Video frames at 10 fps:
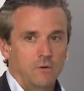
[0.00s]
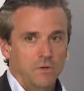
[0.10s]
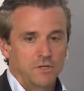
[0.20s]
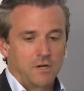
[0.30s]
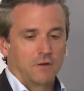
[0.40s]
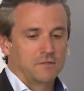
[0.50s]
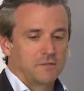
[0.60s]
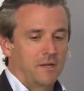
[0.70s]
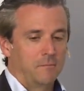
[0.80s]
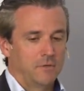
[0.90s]
we share the
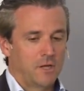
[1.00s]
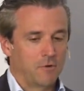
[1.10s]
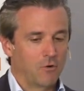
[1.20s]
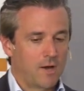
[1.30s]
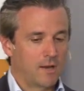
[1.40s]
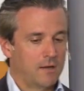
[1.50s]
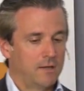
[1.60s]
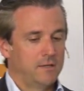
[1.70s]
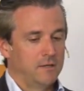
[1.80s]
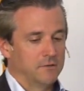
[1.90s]
same democratic
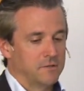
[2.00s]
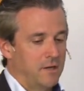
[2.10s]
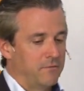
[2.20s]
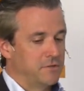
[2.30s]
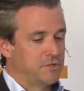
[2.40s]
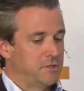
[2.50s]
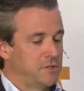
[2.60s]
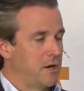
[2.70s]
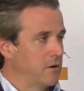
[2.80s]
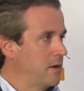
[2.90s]
ideals and have the shared